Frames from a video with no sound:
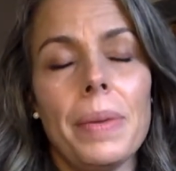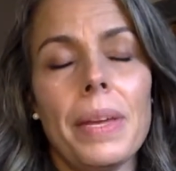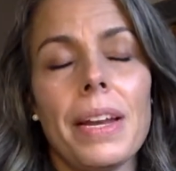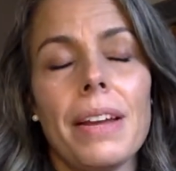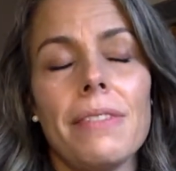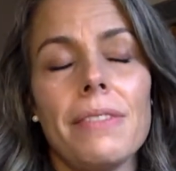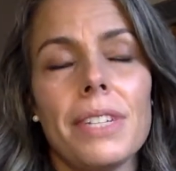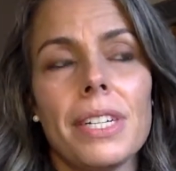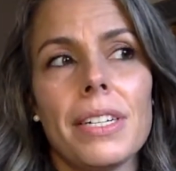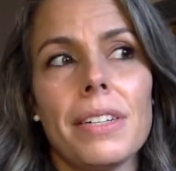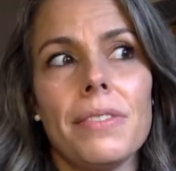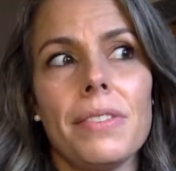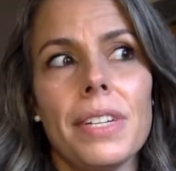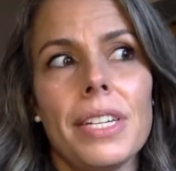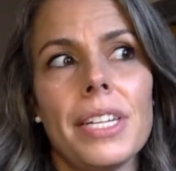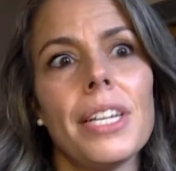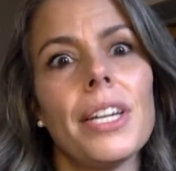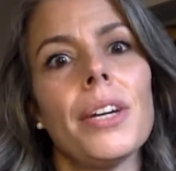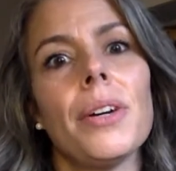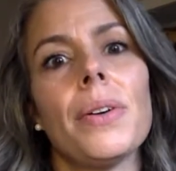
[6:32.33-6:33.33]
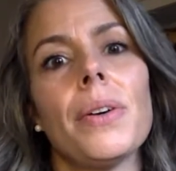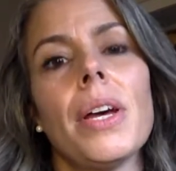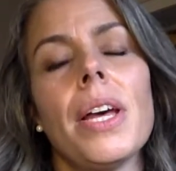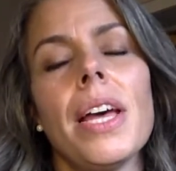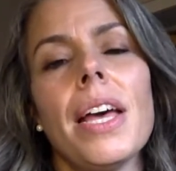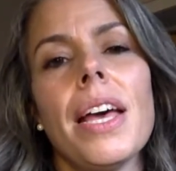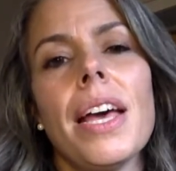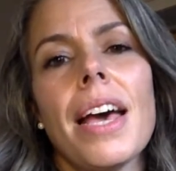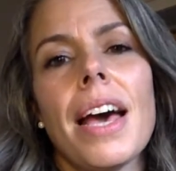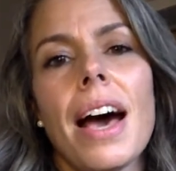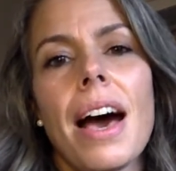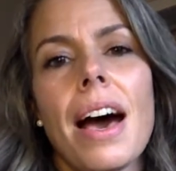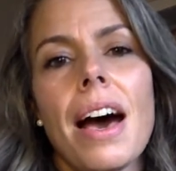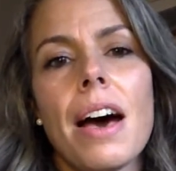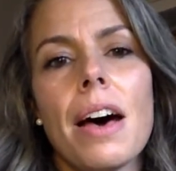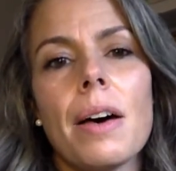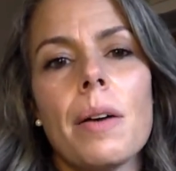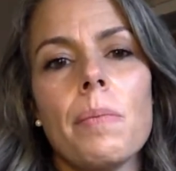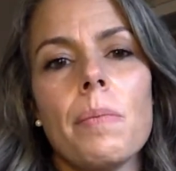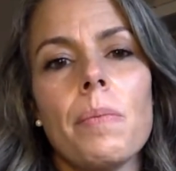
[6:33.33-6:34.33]
And I've done a video
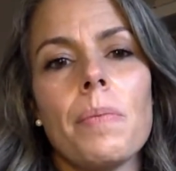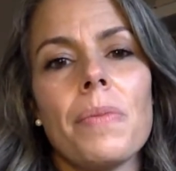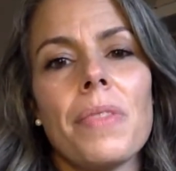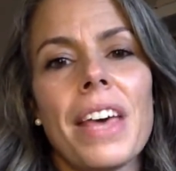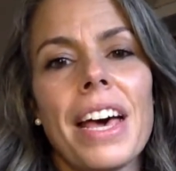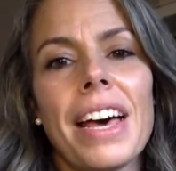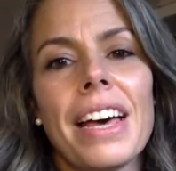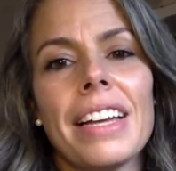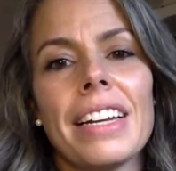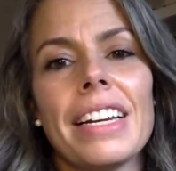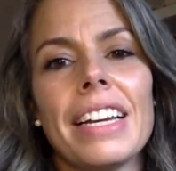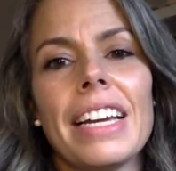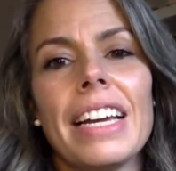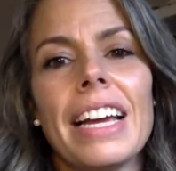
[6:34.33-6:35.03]
that